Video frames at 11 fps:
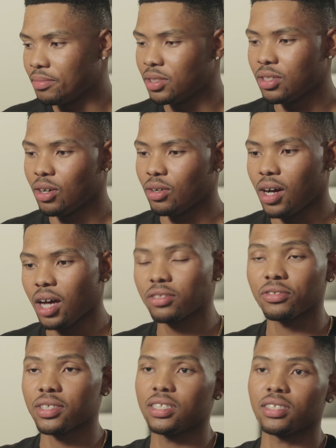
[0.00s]
you know,
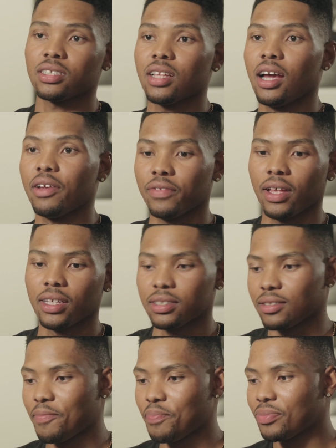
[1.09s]
other things in life, like
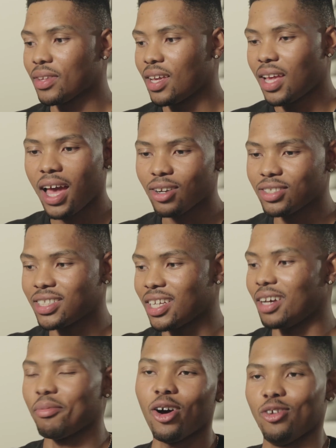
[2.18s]
how to set
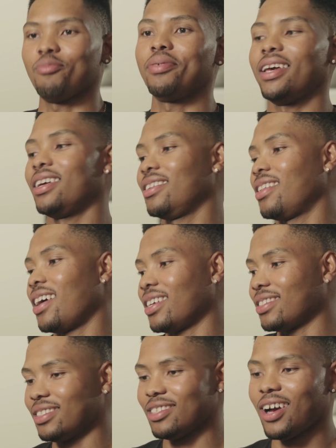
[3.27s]
up auto pay, like,
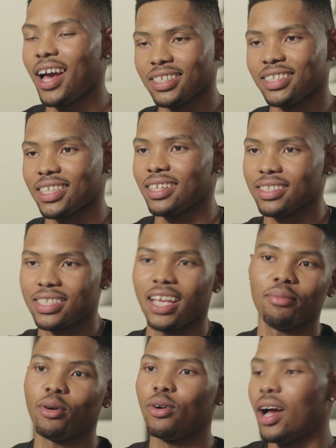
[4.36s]
you know, how to set a
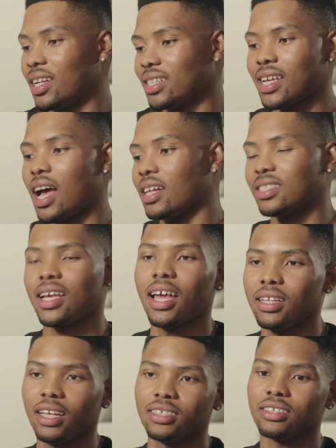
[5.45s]
table, how to tie a
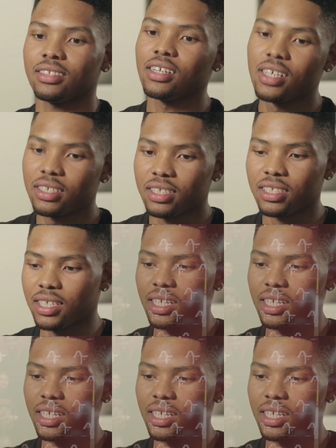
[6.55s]
tie, like just